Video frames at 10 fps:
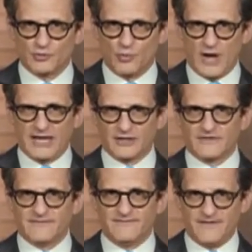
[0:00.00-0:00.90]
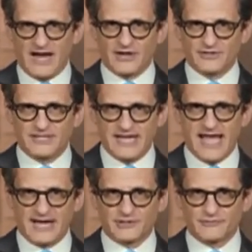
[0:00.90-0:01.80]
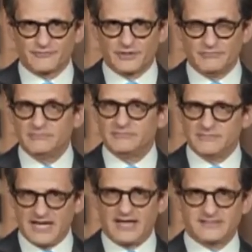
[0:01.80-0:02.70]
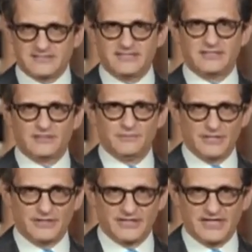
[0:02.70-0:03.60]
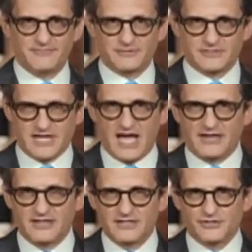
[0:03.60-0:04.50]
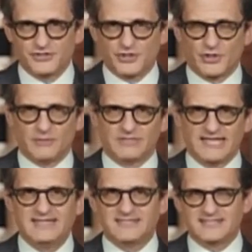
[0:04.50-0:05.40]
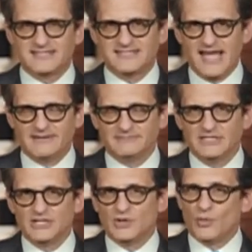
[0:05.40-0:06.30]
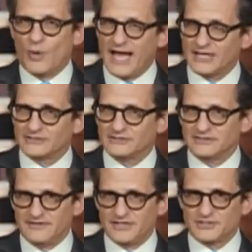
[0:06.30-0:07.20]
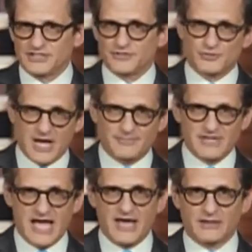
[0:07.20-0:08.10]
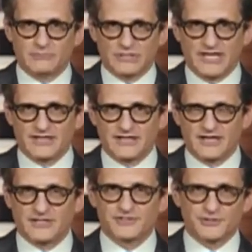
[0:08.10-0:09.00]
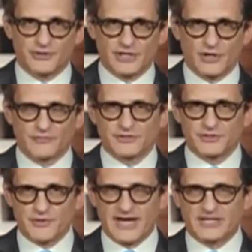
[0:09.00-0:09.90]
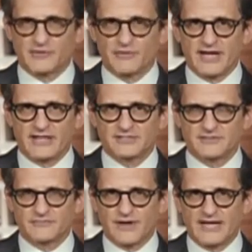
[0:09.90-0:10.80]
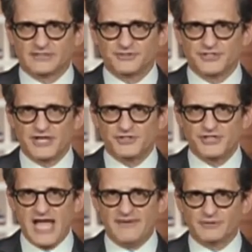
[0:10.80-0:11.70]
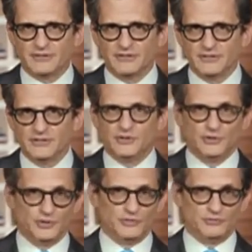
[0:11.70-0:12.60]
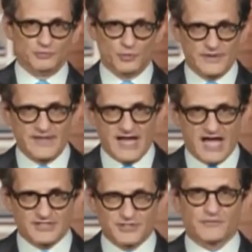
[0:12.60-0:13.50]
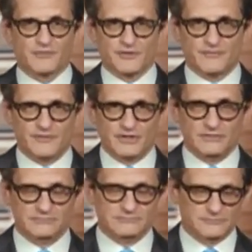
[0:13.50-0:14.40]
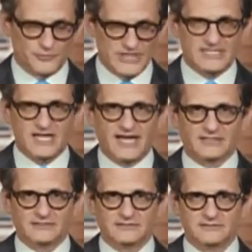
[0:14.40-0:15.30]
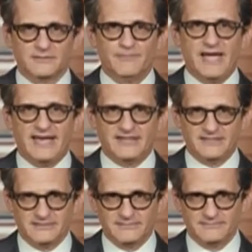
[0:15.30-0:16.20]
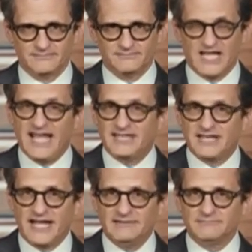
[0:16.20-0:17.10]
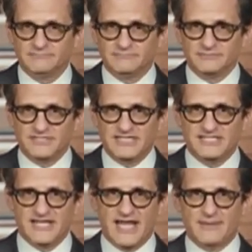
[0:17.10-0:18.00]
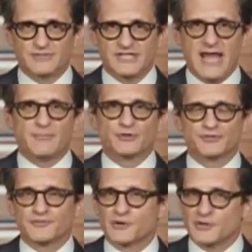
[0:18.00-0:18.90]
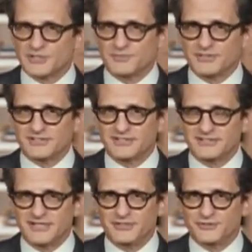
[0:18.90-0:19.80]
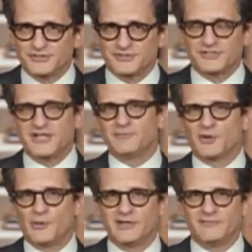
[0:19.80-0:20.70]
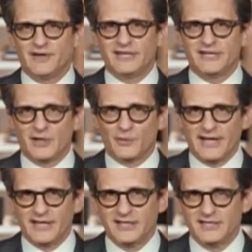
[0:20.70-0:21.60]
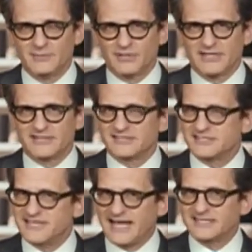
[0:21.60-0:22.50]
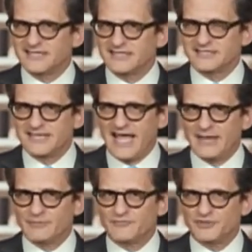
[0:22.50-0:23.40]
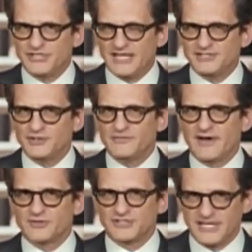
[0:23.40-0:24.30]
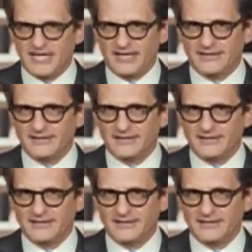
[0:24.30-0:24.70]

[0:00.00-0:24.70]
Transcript: Wyler fired the actor from How to Steal a Million after Scott showed up late to the set. Wyler eventually dropped out of Blood and Guts, turning over the directing reins to Franklin J. Schaffner, who'd win the Oscar for the film, retitled Patton. Ahead tonight, TCM's Capers for Christmas continues as Steve McQueen and Faye Dunaway play the sexiest game of chess you've ever seen.